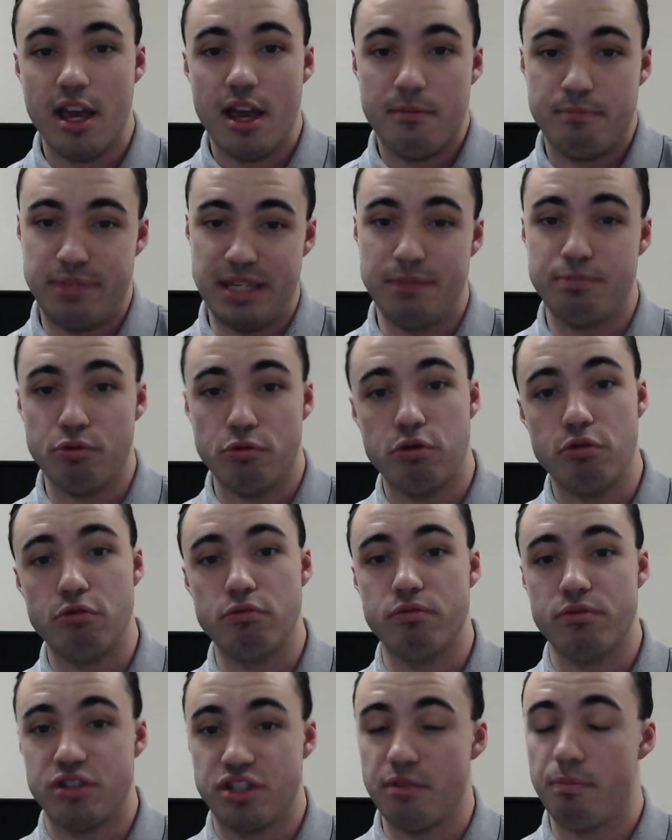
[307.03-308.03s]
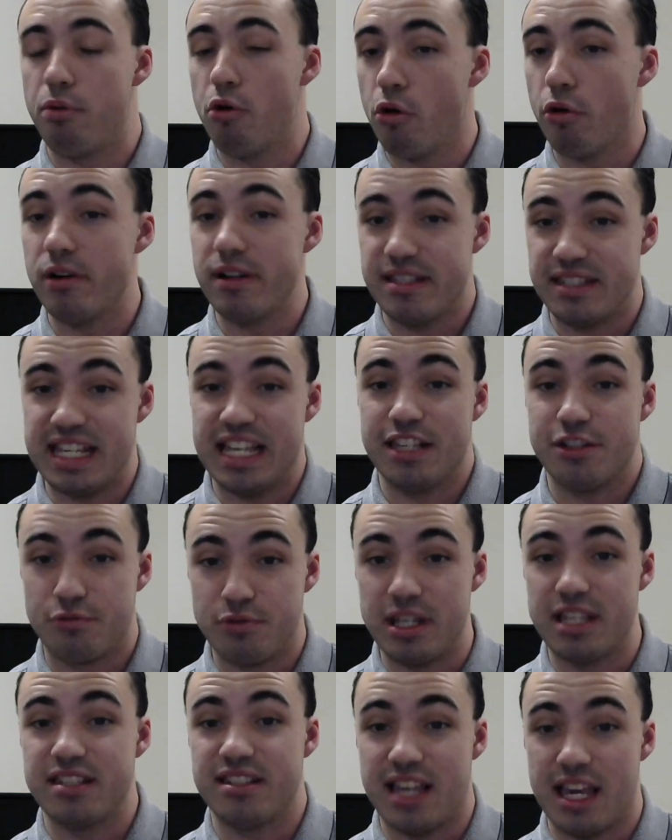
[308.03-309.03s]
People who support sex
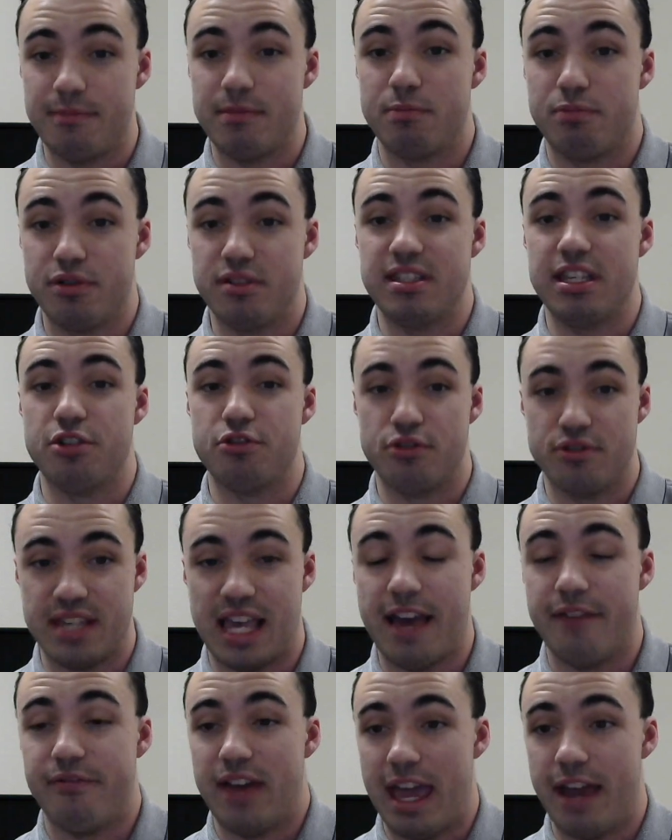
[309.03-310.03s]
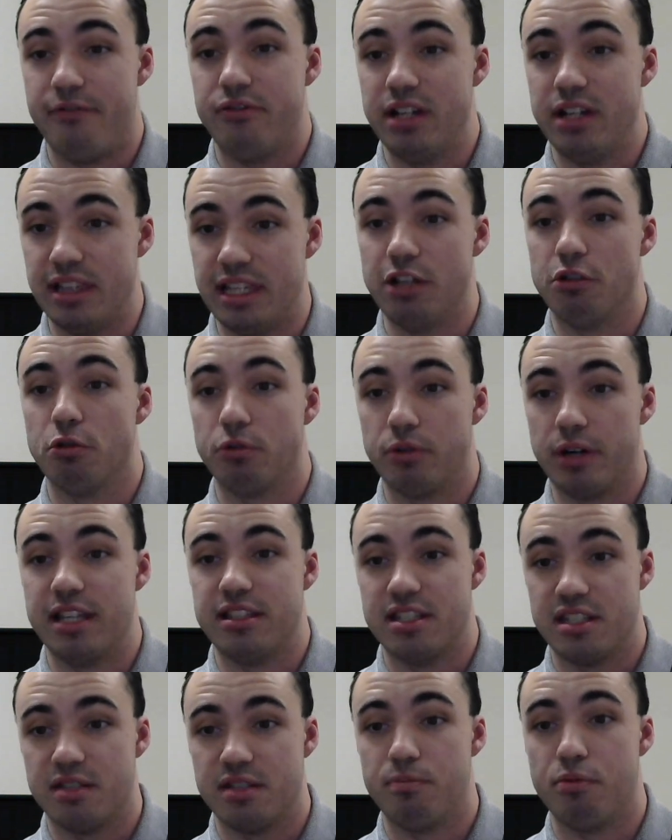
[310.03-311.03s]
reassignment procedures have every legal right
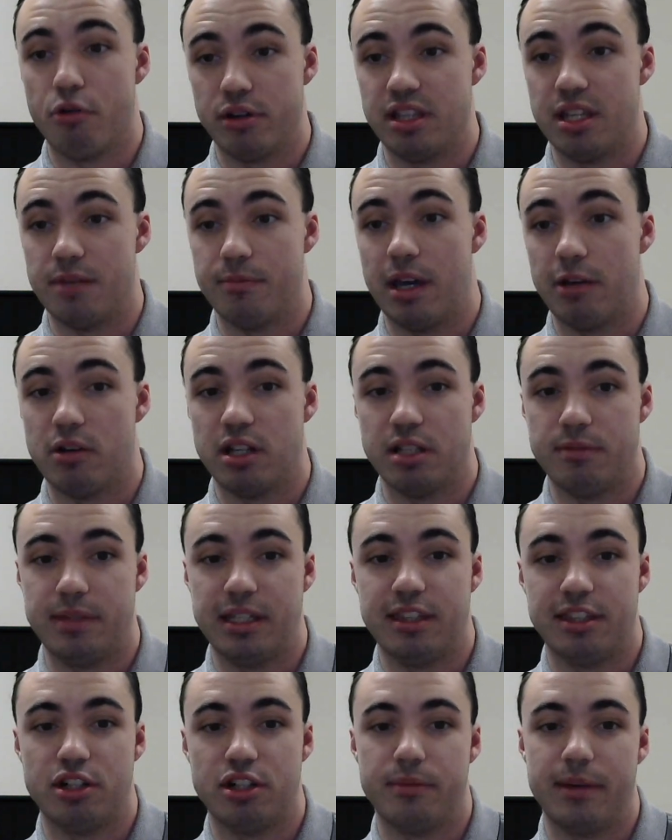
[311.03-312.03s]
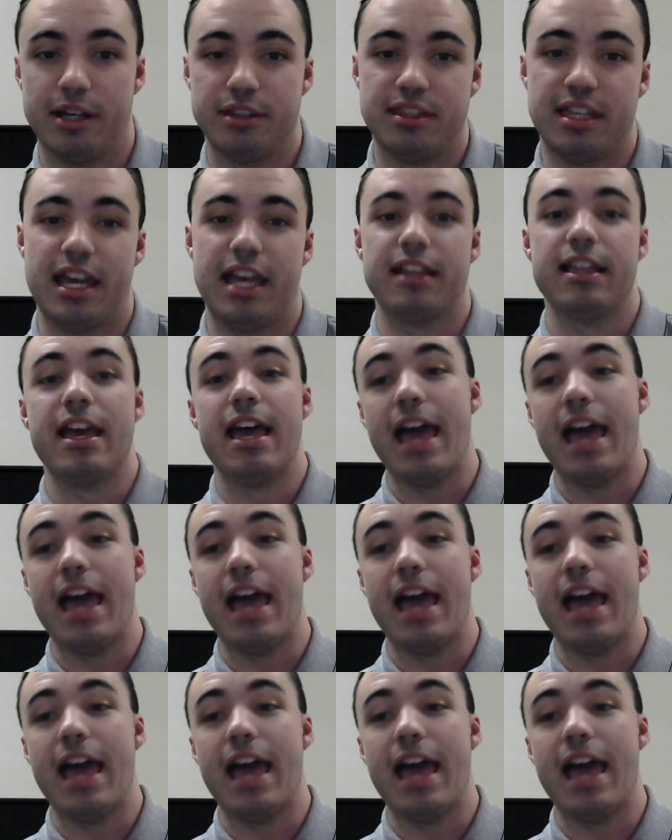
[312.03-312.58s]
to support them. I want to be clear about that.